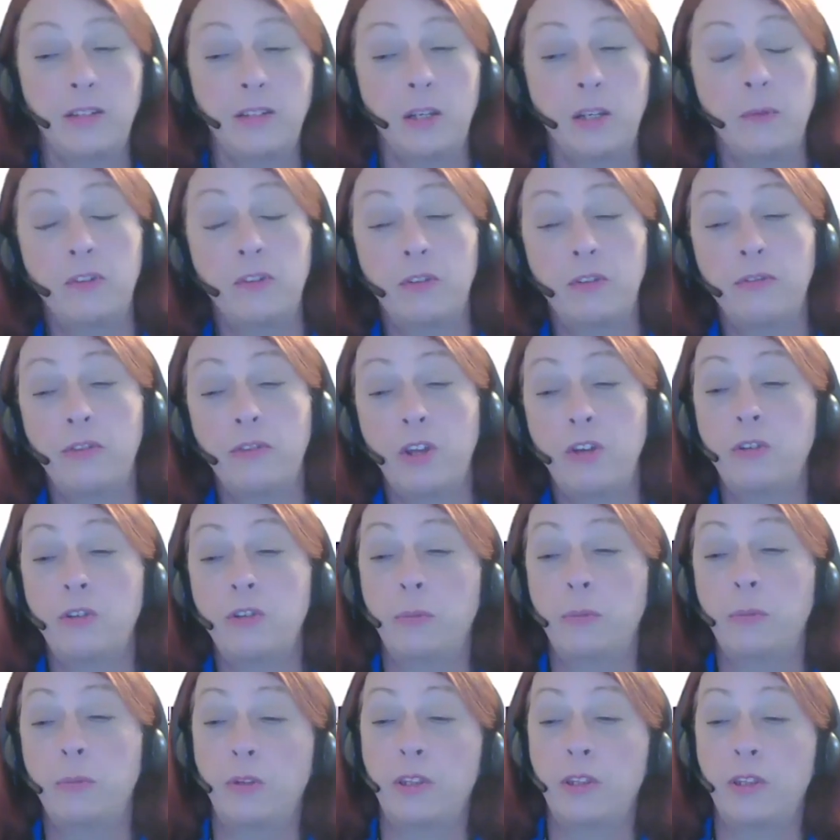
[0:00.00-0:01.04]
several of those have
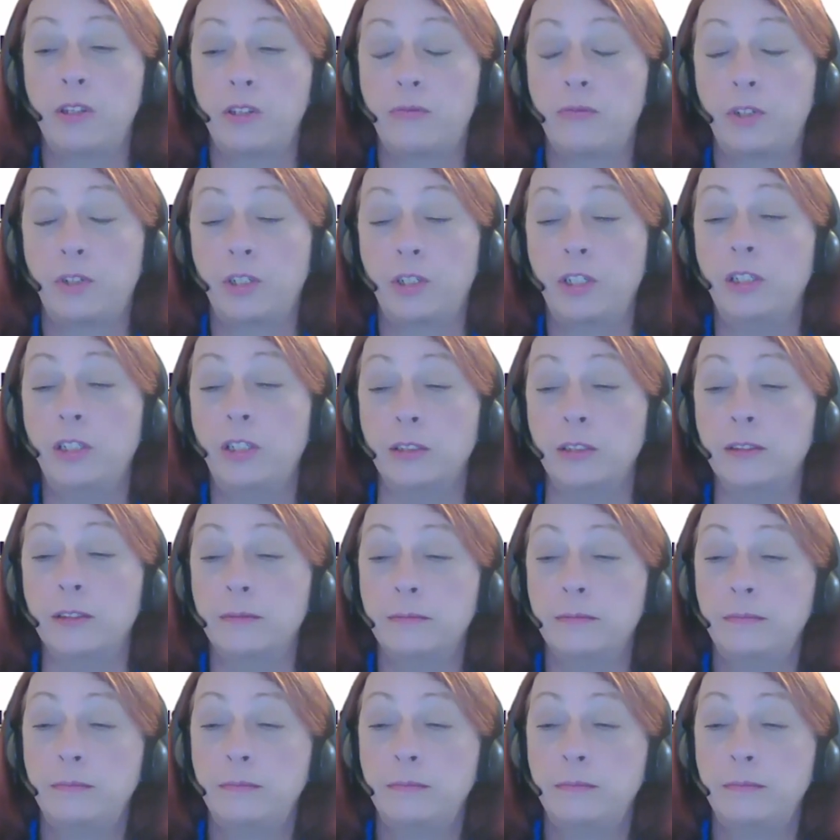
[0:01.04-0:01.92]
been with us for a year.